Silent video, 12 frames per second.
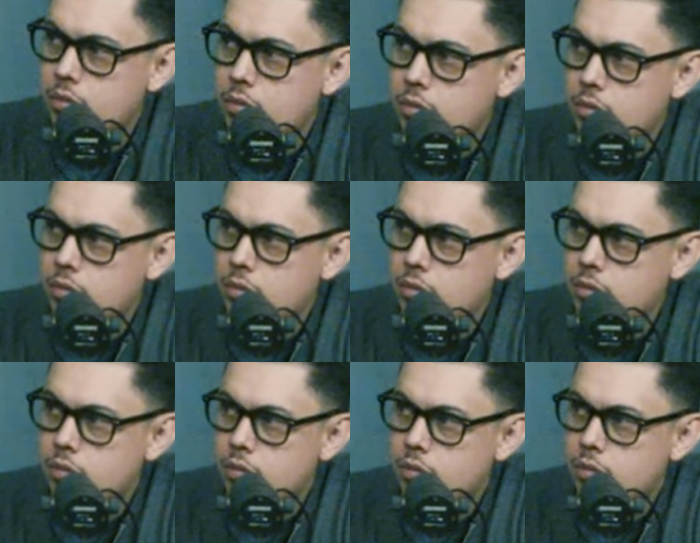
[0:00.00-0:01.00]

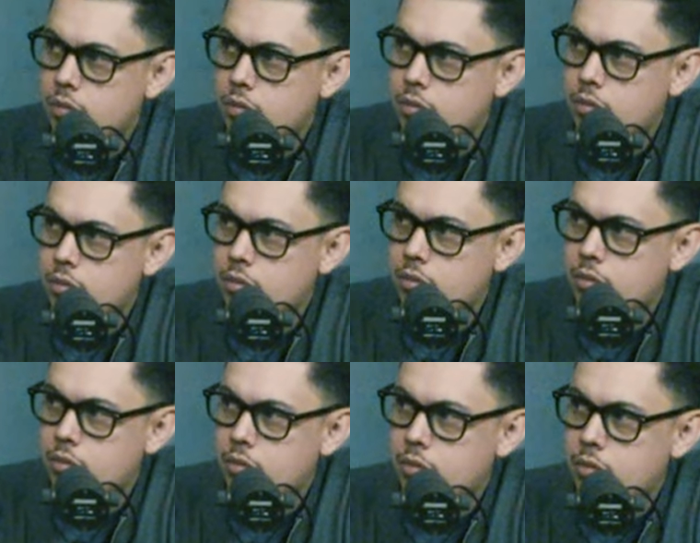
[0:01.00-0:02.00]

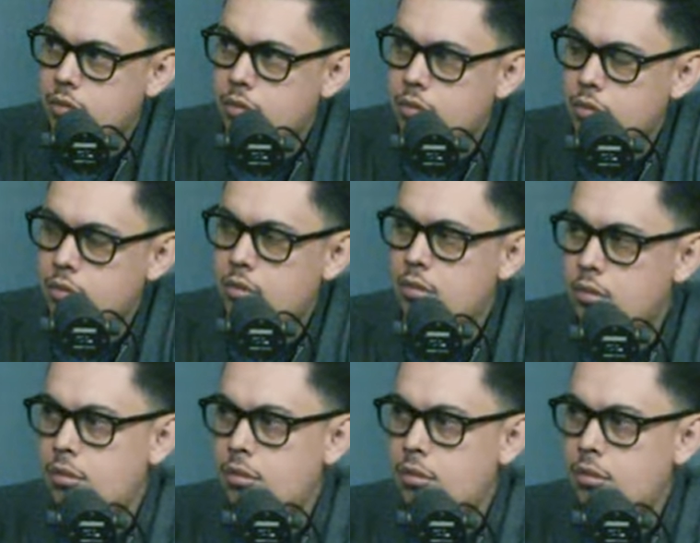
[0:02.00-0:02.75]
[no speech]